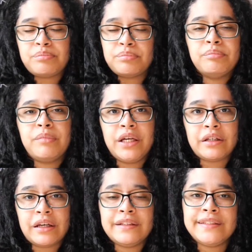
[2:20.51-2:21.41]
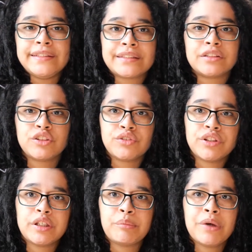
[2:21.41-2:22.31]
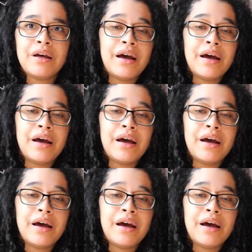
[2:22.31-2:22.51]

make a decent stream